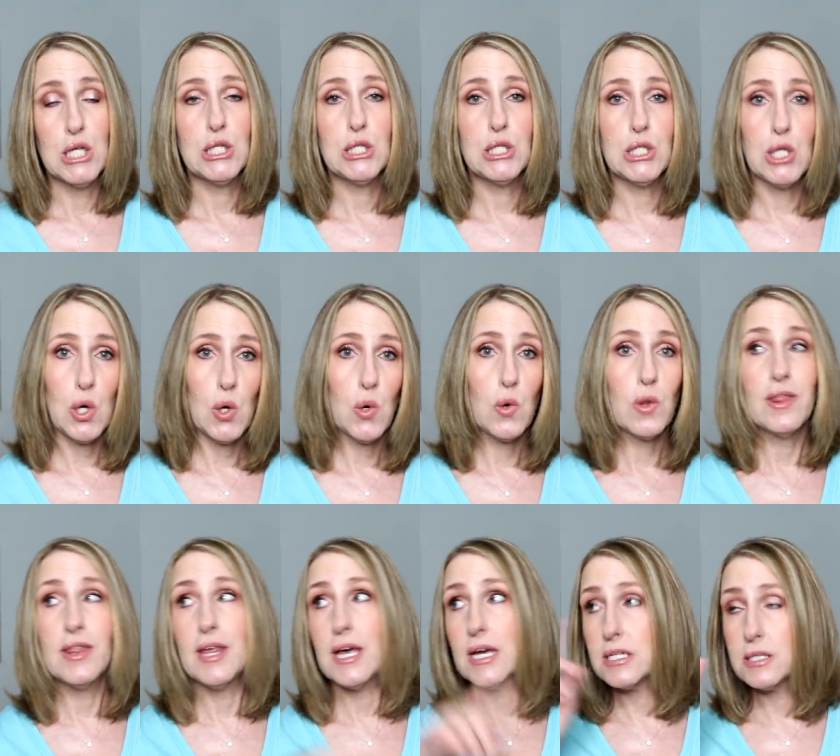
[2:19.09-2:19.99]

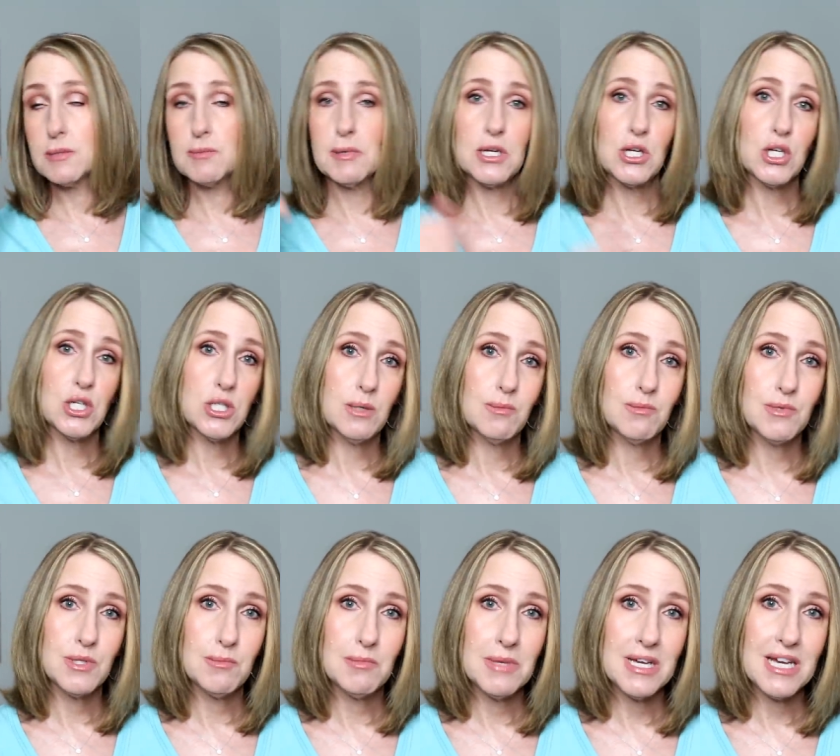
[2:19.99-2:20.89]
So that is being
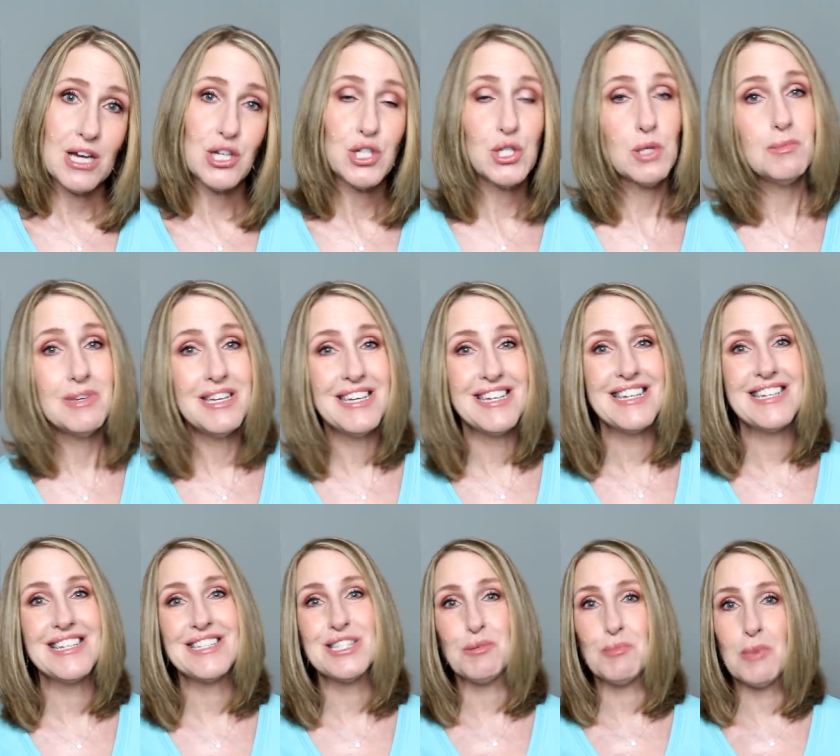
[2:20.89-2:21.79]
shipped to me. I should be
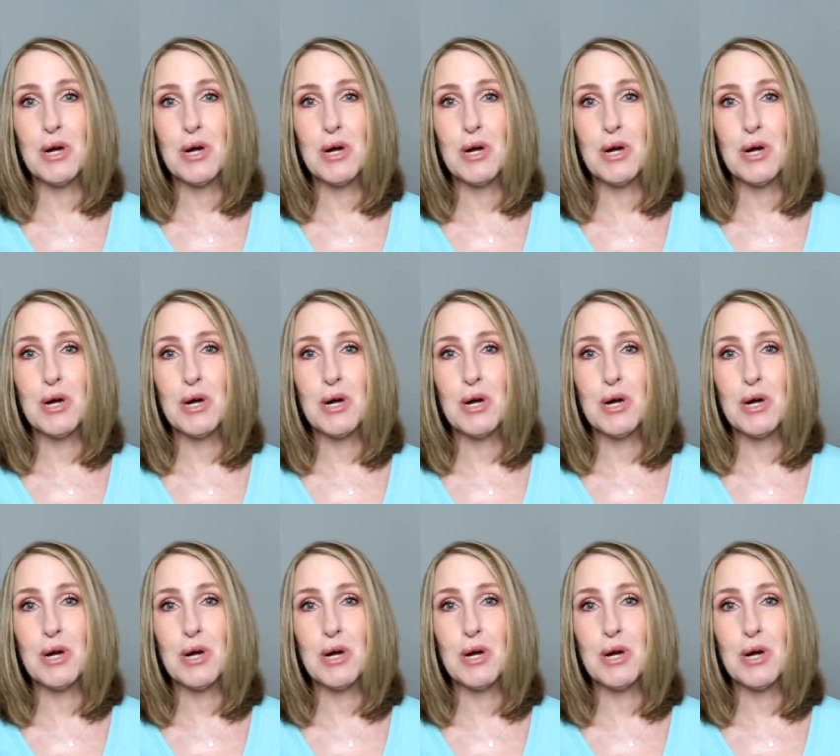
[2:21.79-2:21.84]
getting it